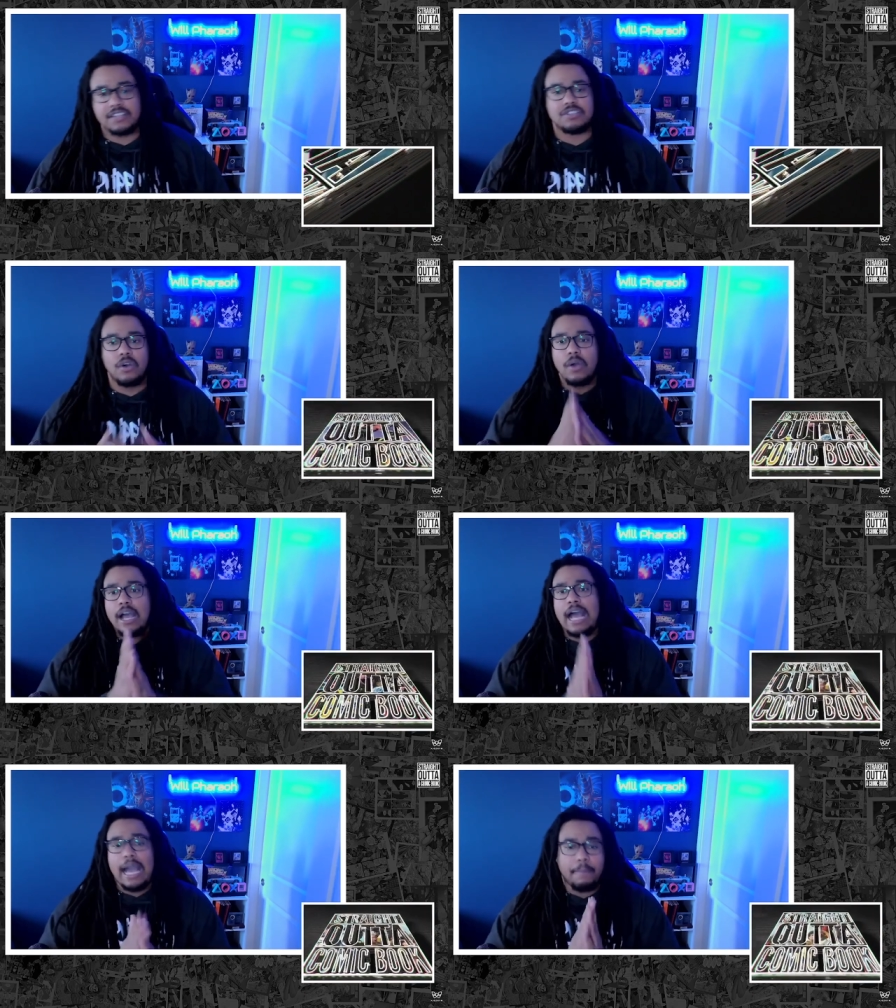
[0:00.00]
So
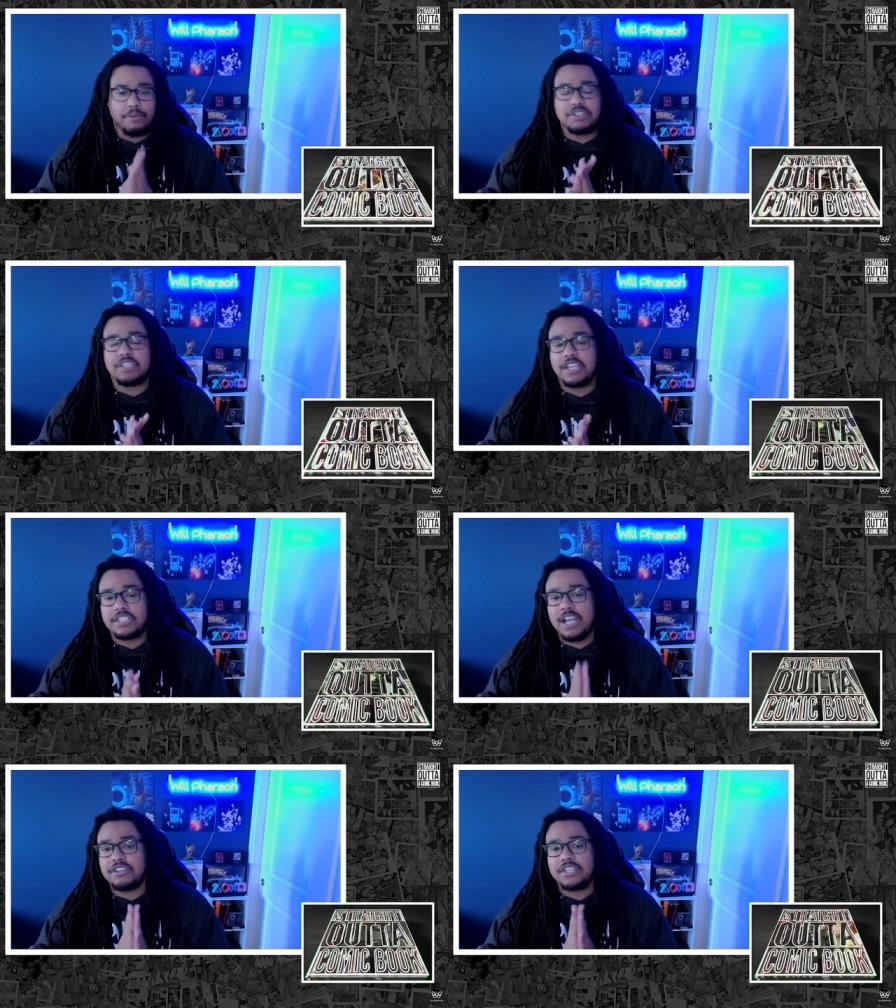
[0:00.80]
I appreciate
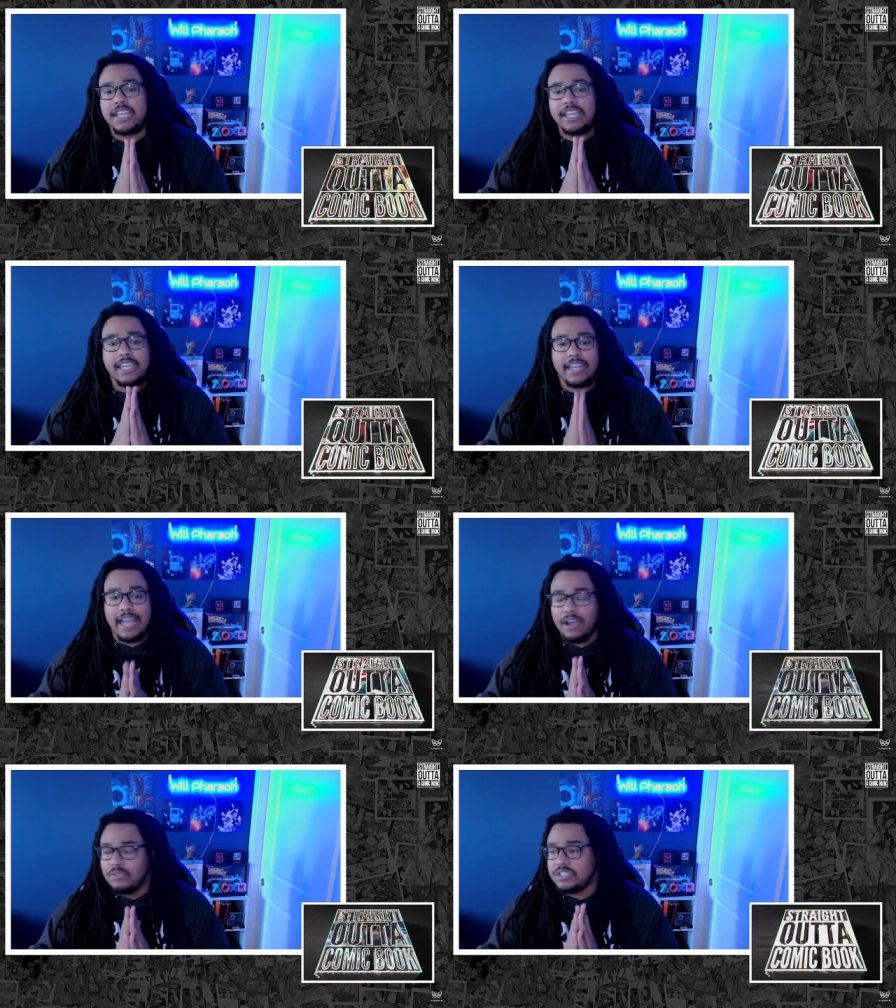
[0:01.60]
y'all checking it
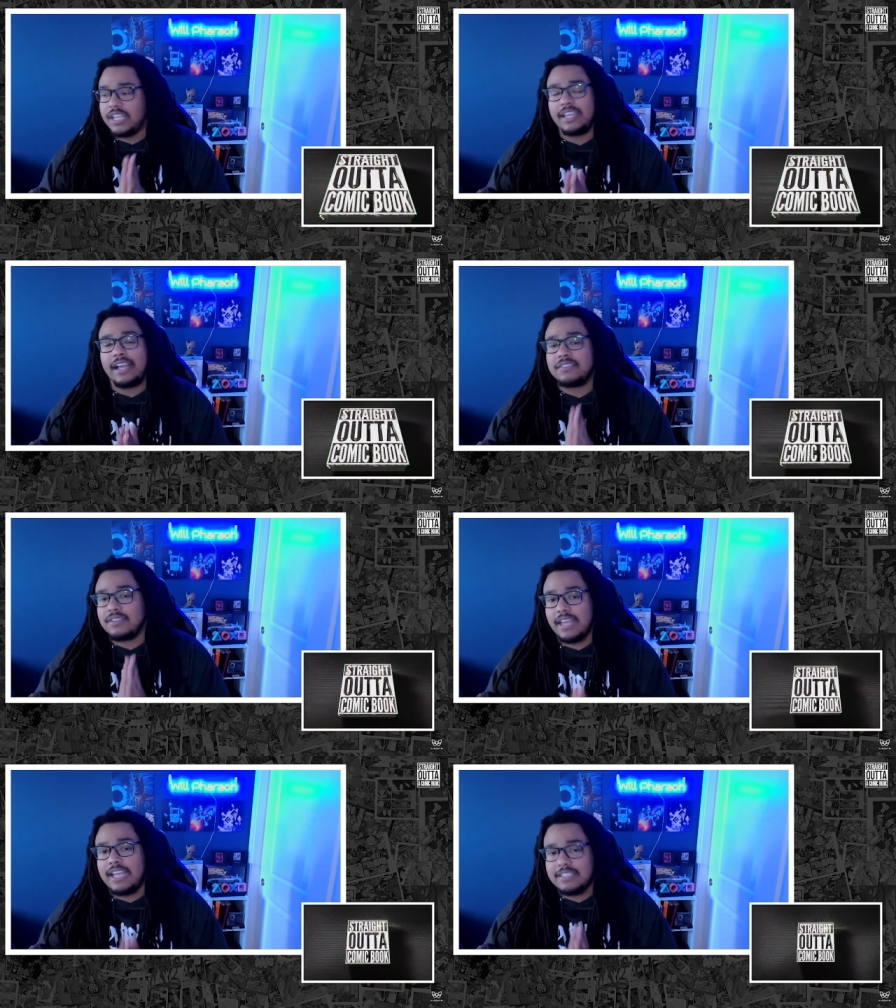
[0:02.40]
out, checking out
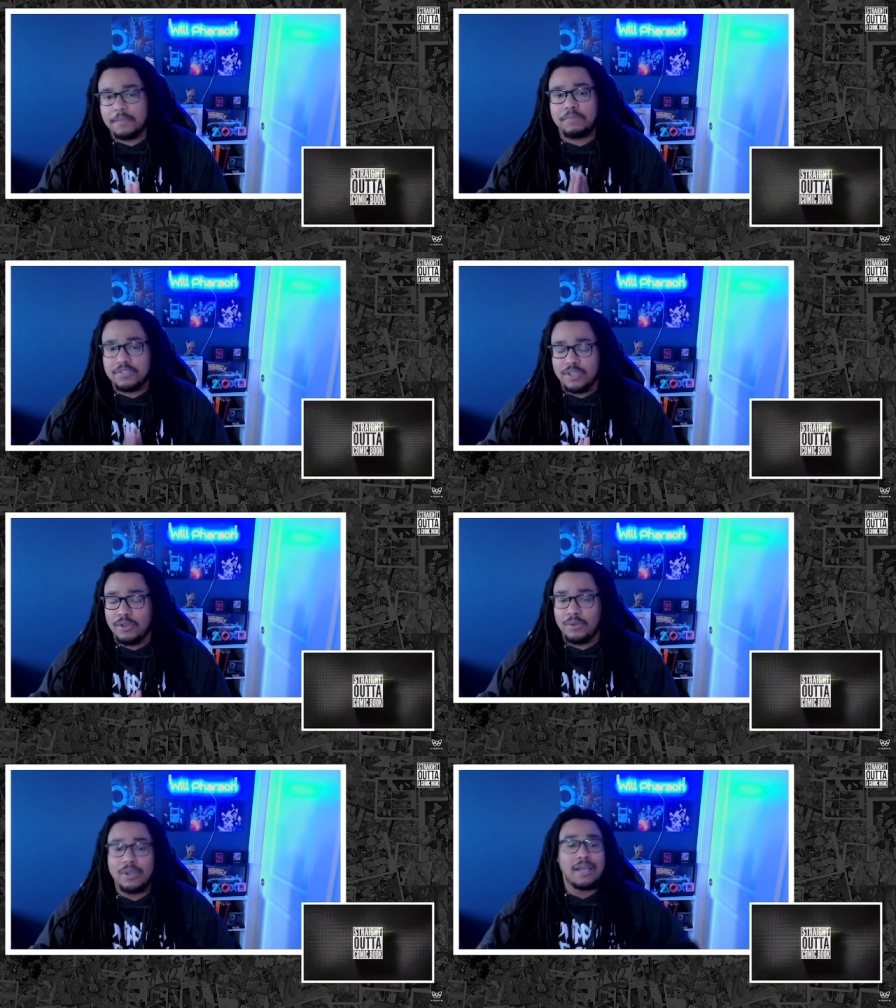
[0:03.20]
today's
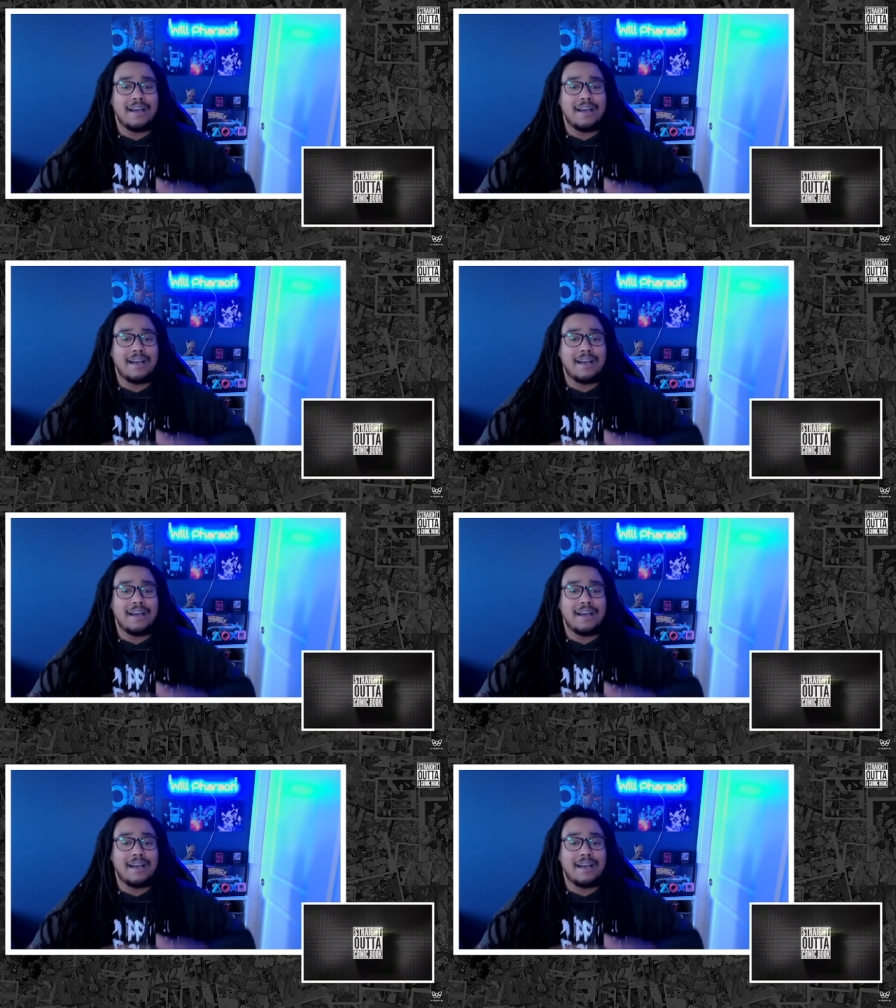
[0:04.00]
episode.